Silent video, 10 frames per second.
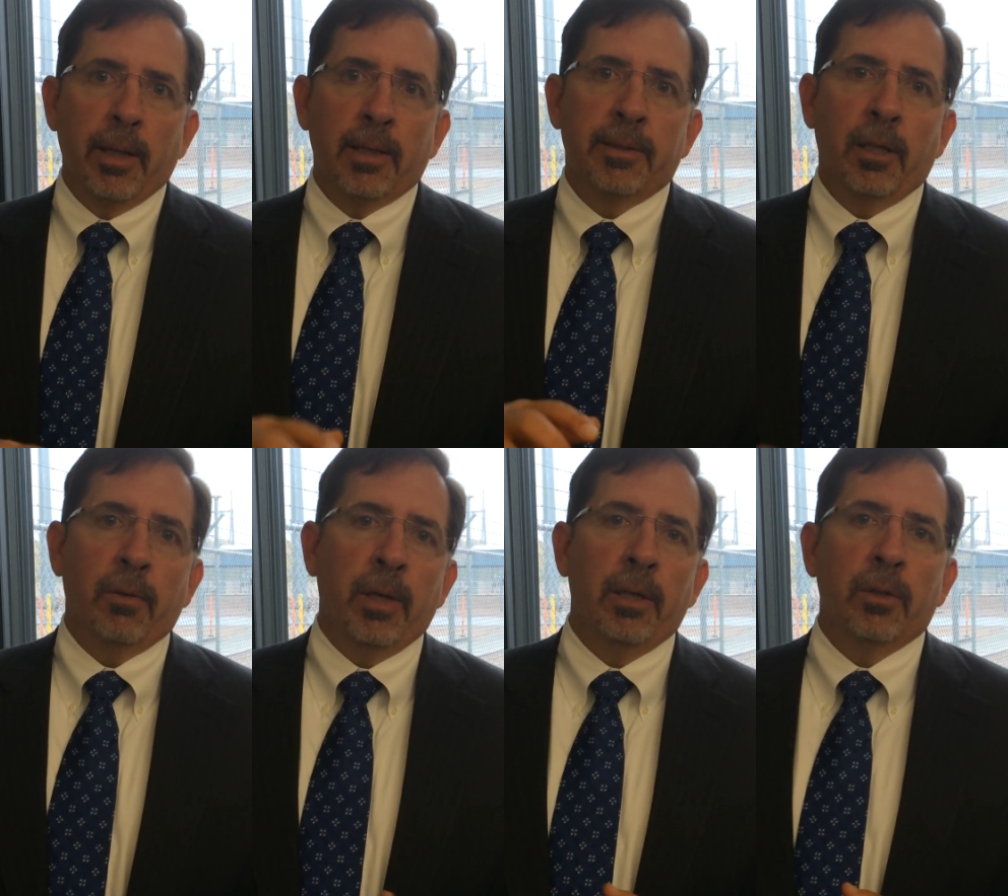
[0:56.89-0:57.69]

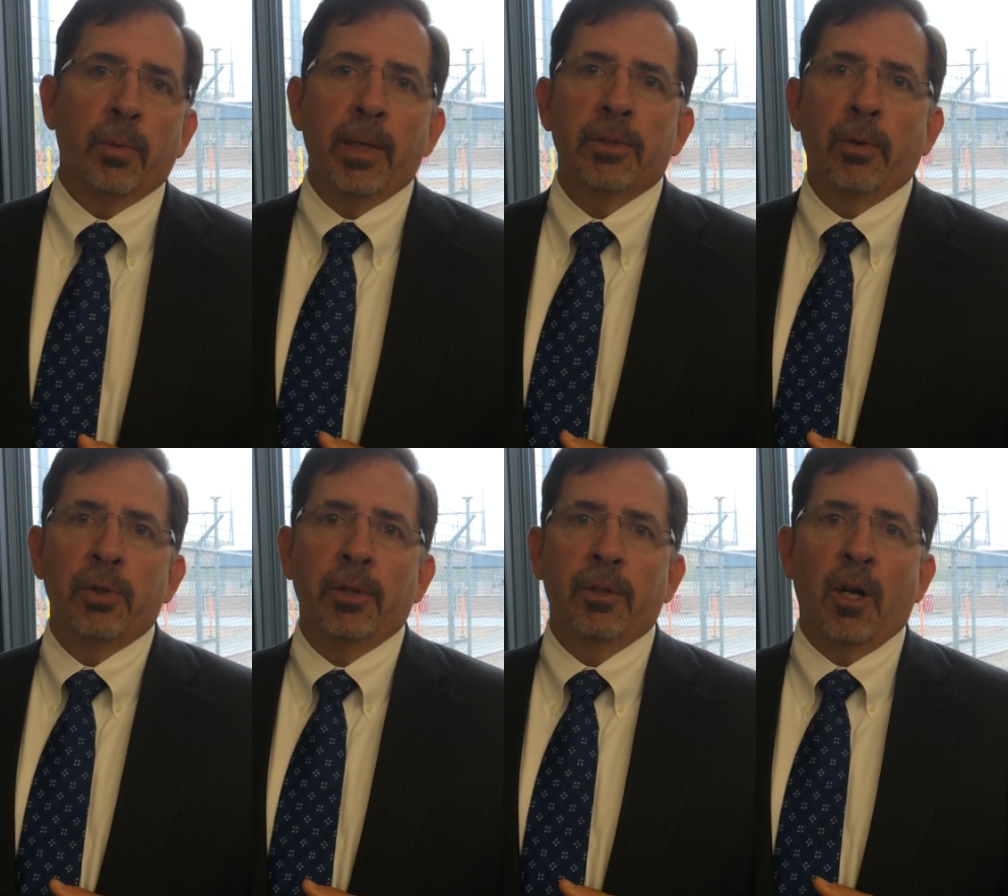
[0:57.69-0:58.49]
accelerating the
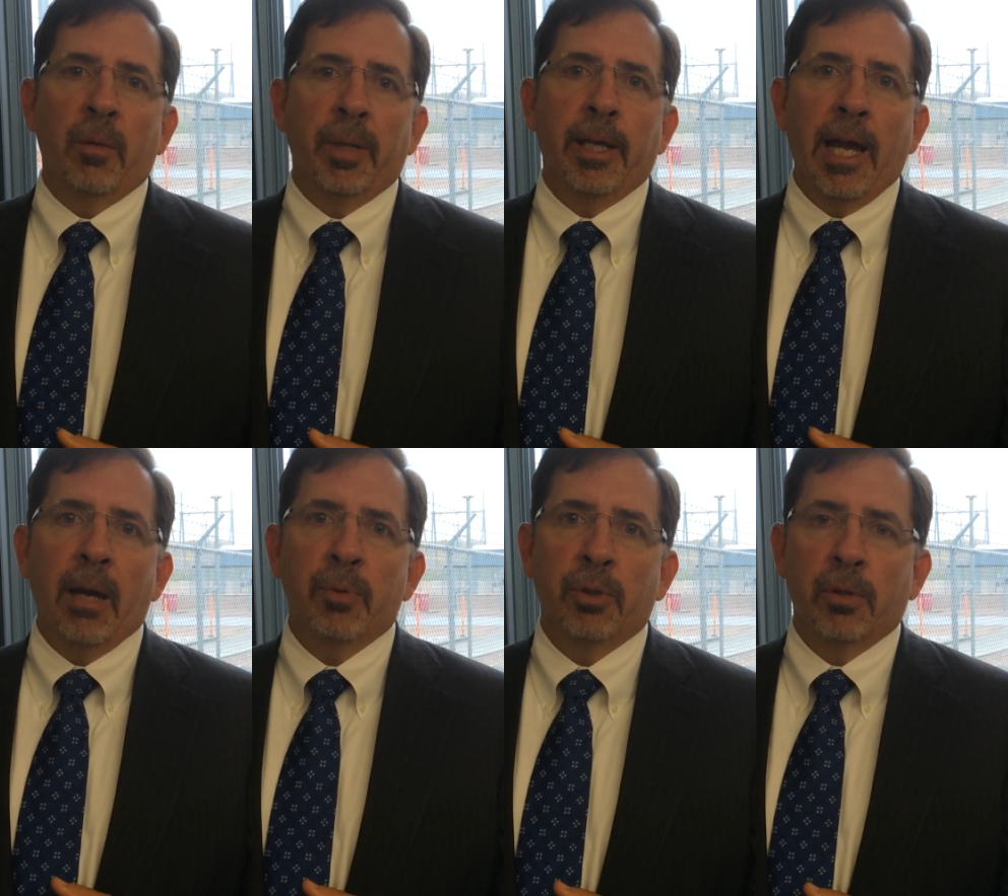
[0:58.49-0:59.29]
research into carbon
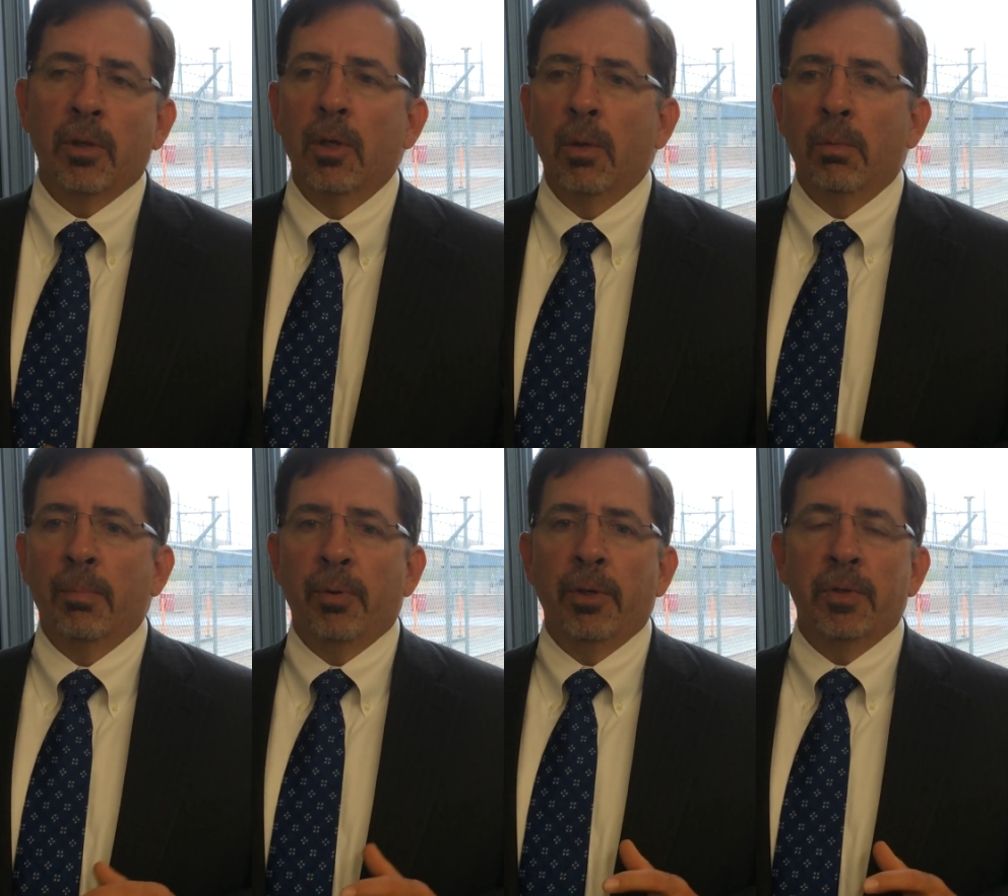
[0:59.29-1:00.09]
capture
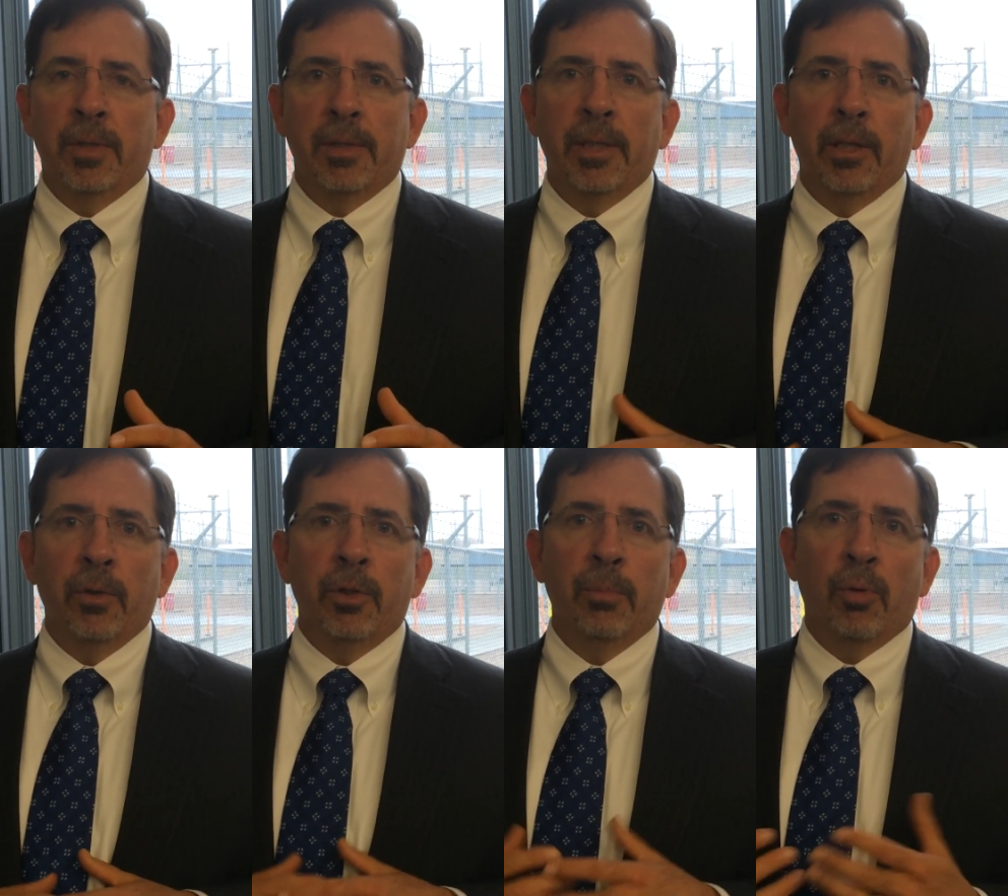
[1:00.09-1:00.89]
will produce the
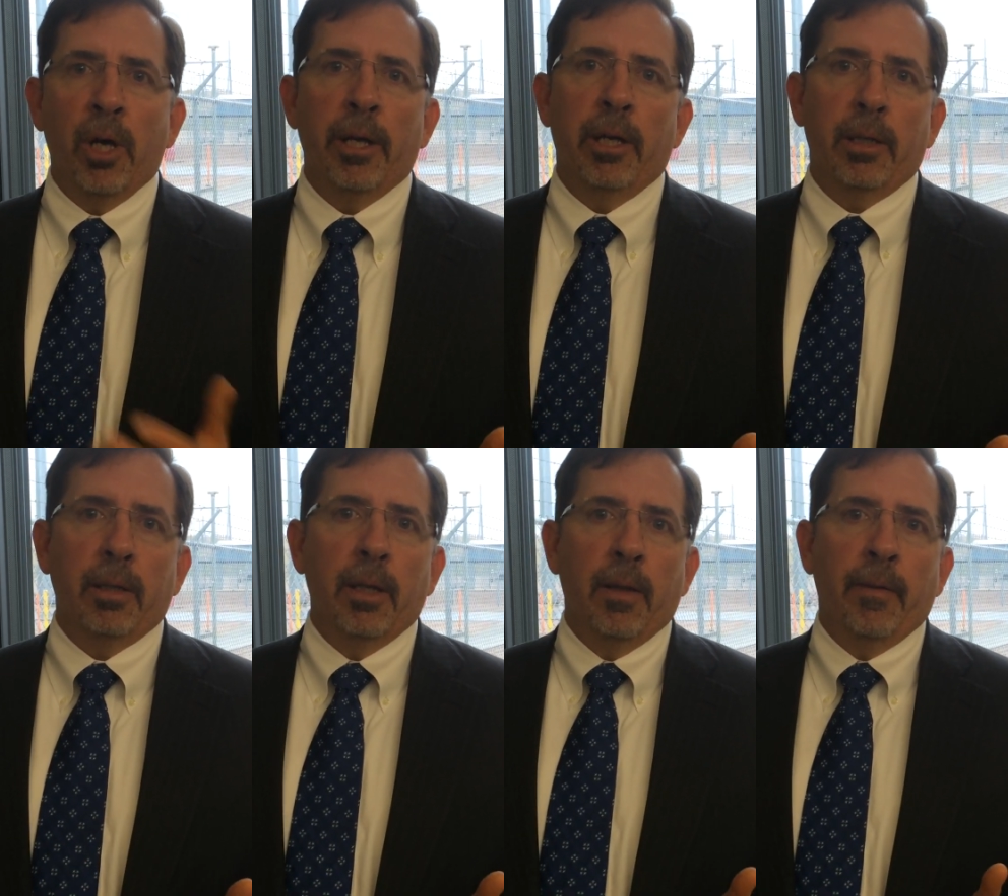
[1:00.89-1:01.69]
CO2
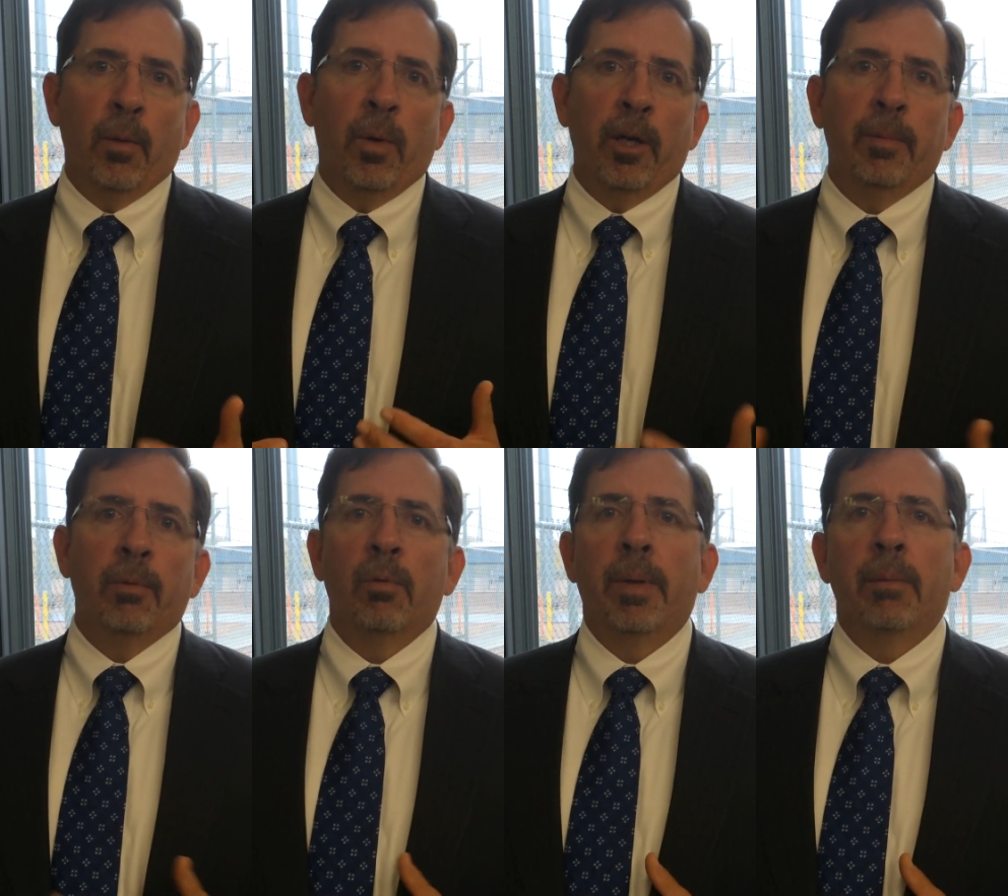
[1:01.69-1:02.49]
product that
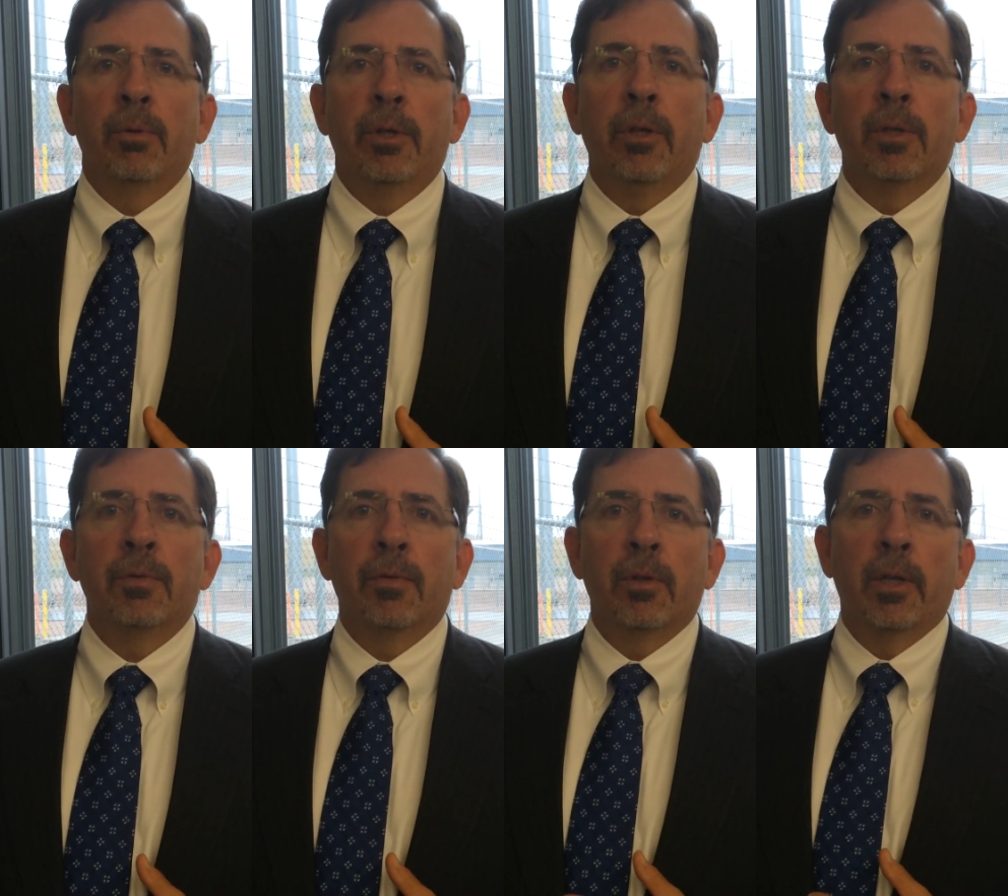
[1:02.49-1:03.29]
Wyoming will be able to
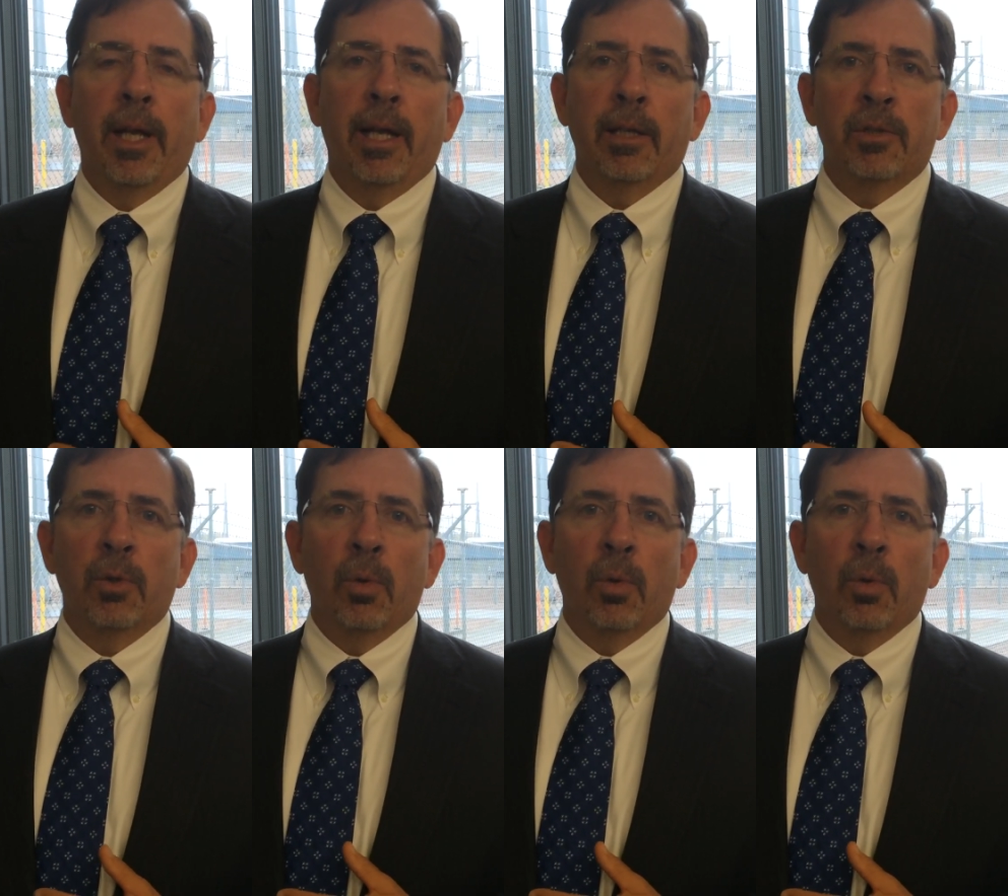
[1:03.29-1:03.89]
use for enhanced